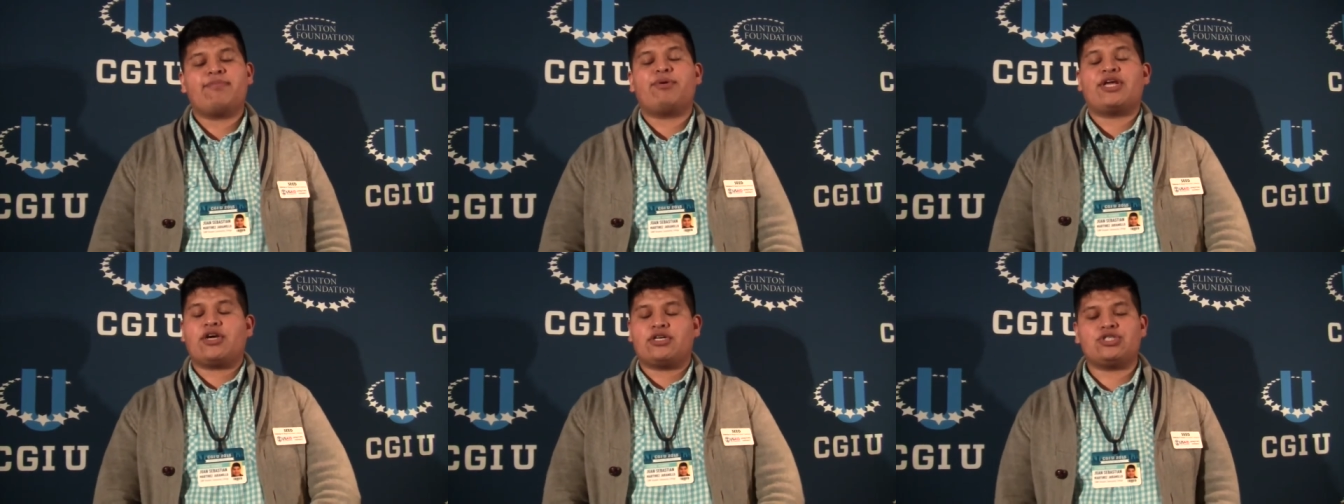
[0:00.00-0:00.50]

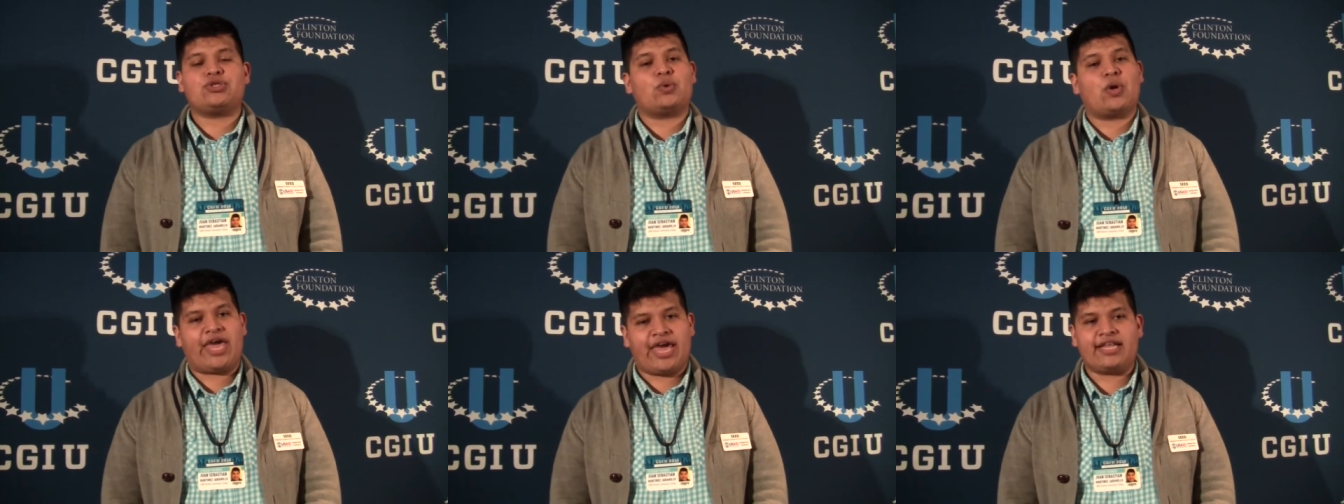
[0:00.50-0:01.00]
because you
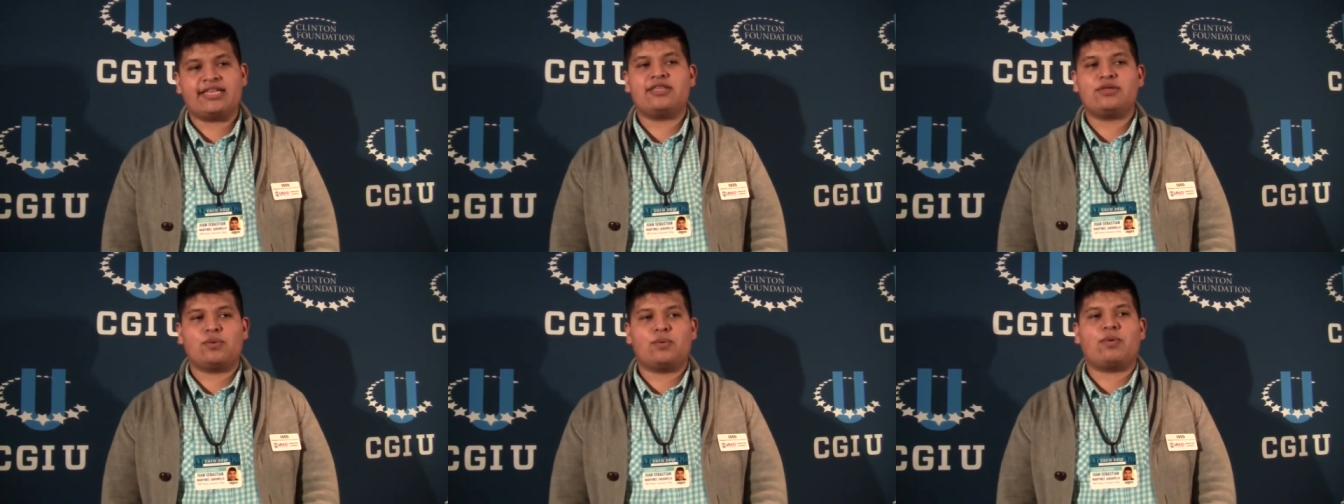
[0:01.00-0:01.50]
can
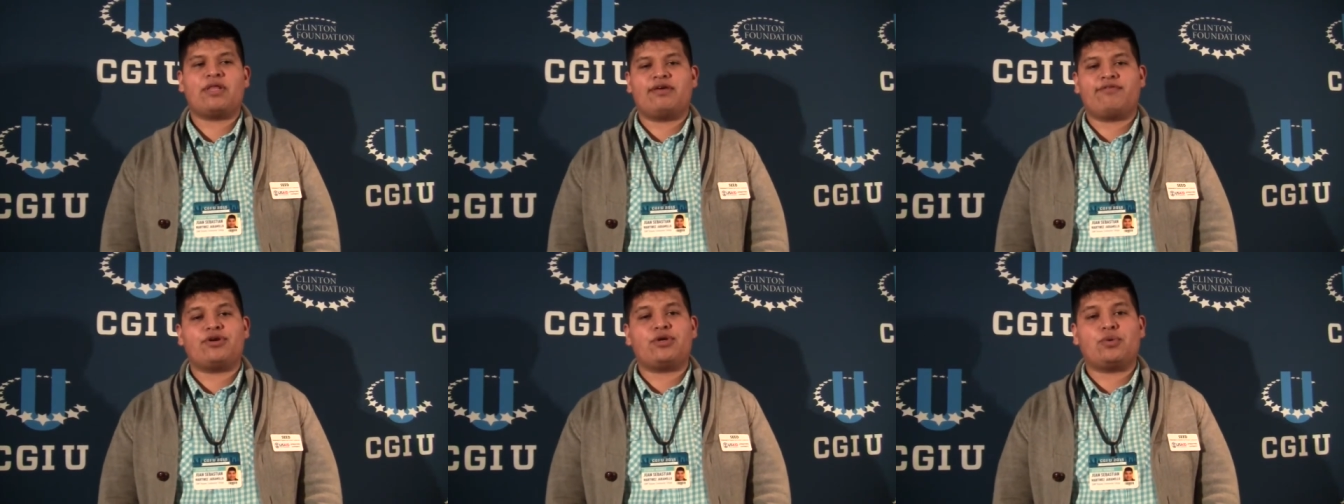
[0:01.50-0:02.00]
do
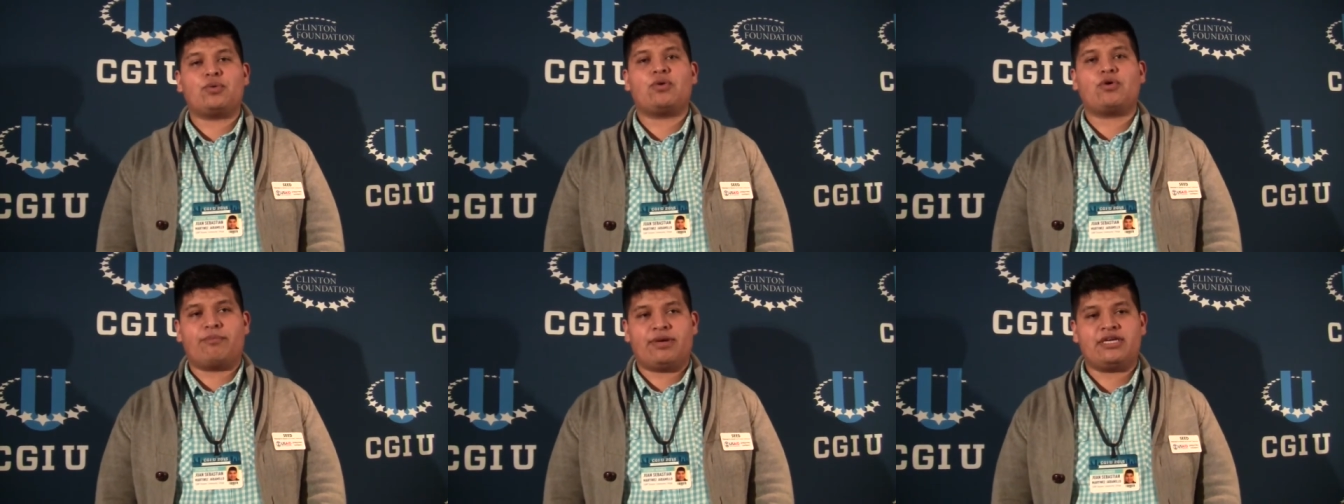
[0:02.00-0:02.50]
whatever you
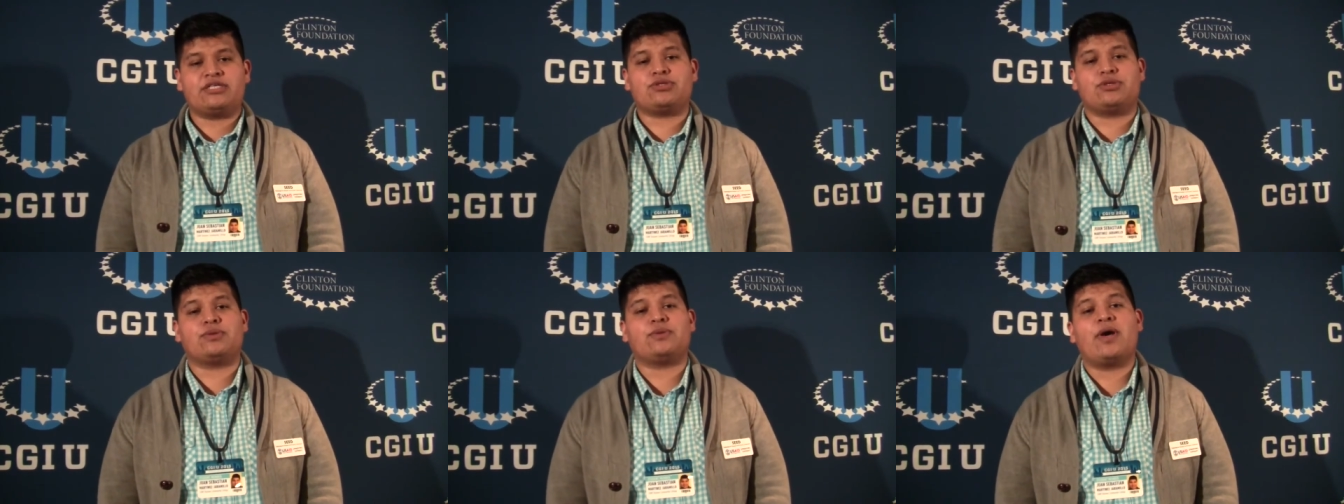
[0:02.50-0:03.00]
committed
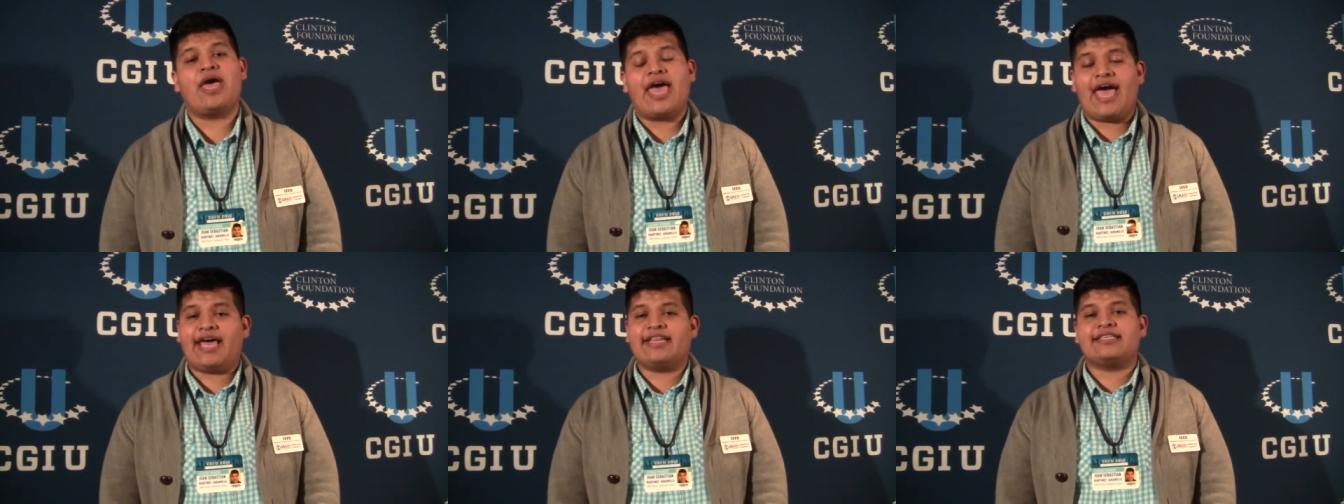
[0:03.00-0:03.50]
to do.
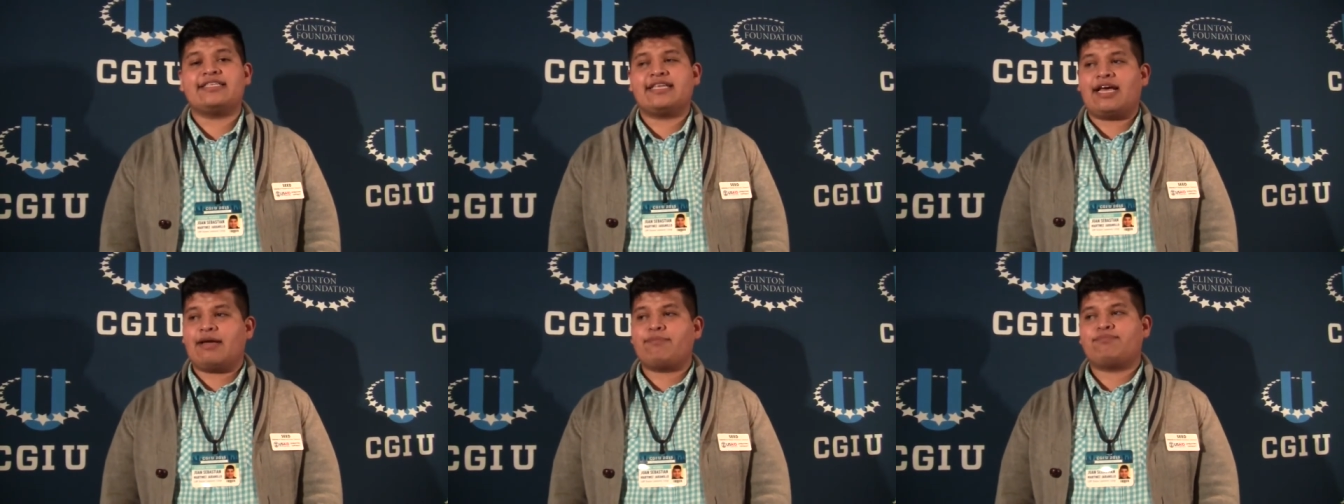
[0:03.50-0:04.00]
And
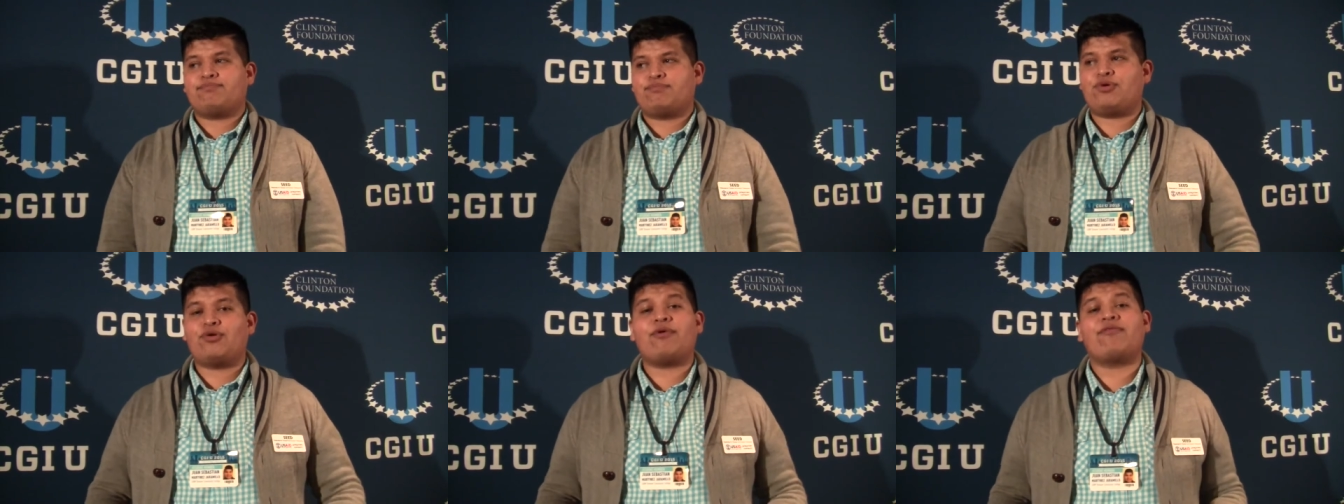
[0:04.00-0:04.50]
a
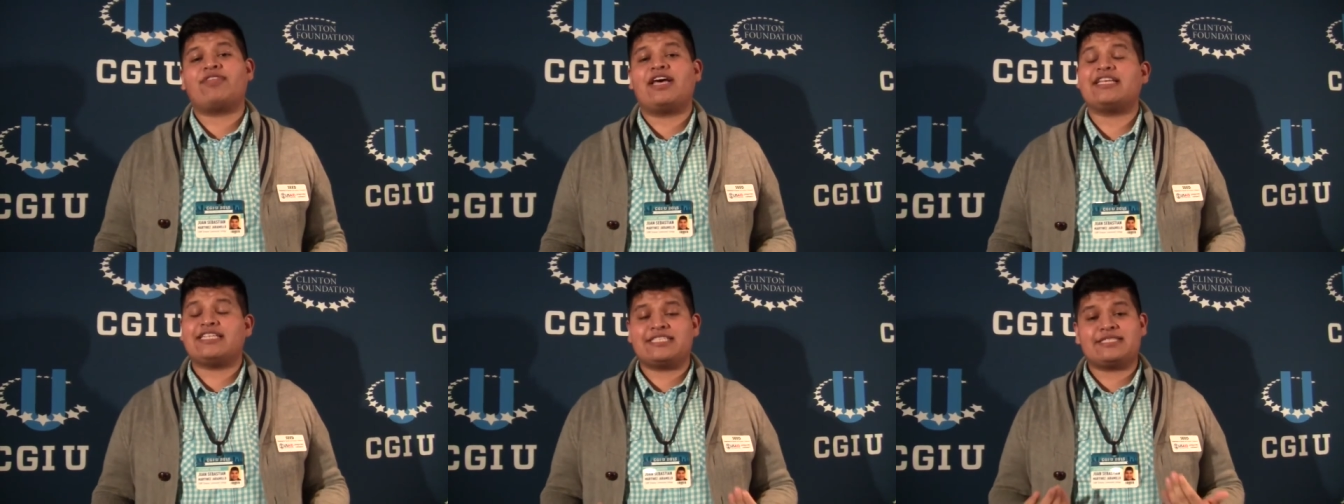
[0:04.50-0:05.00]
proof of
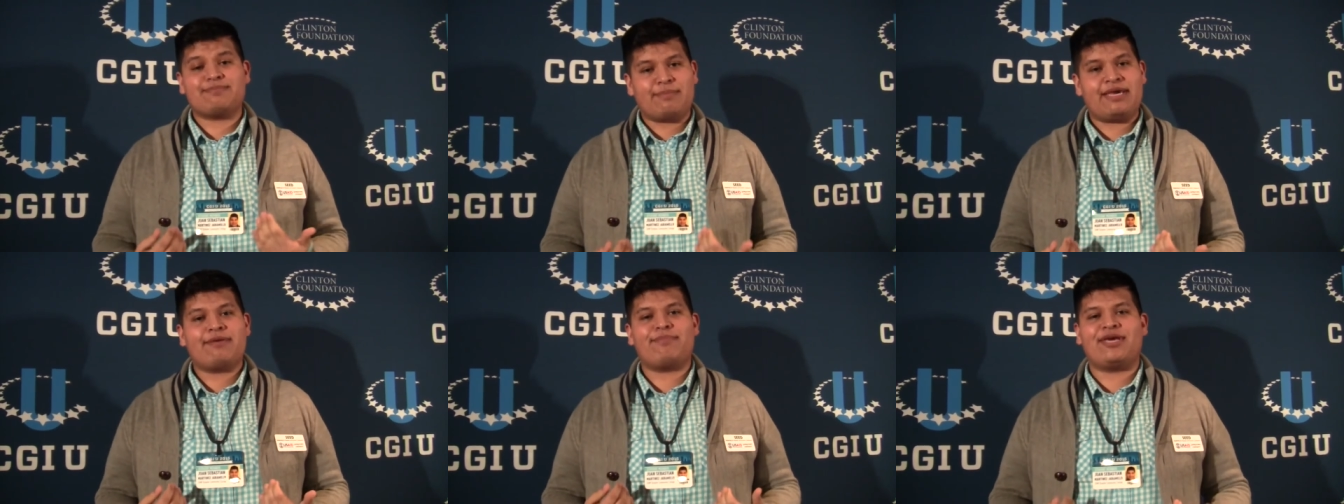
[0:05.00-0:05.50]
that it's
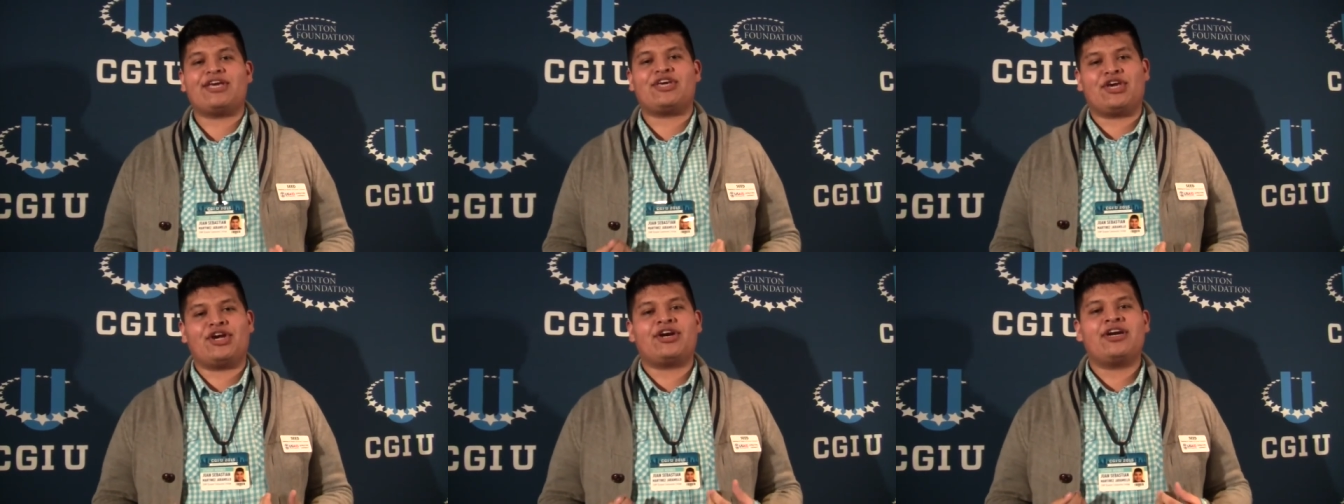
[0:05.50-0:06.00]
me being
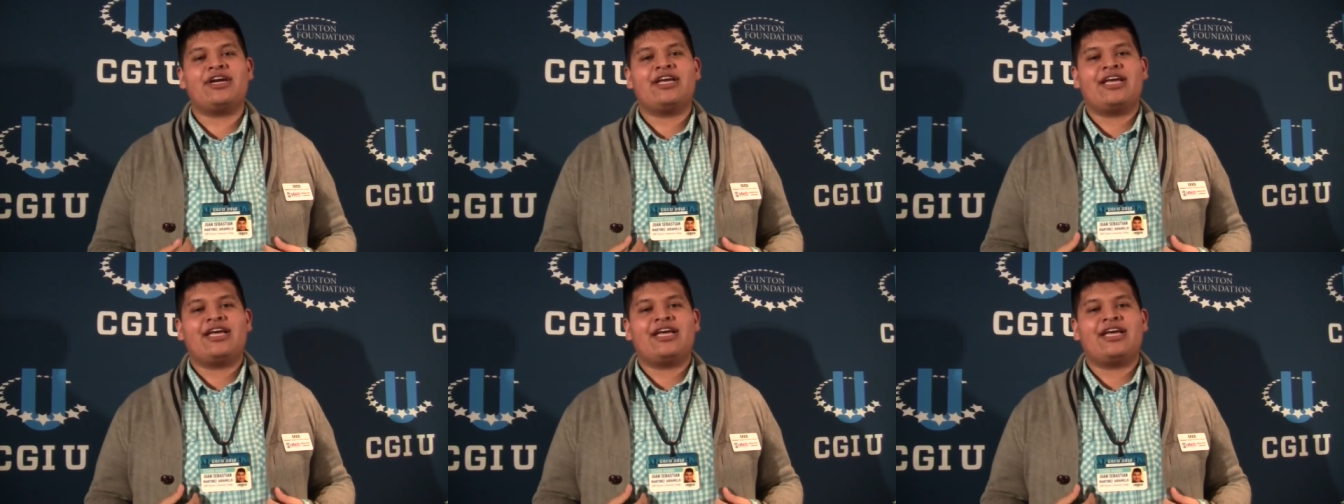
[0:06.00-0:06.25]
here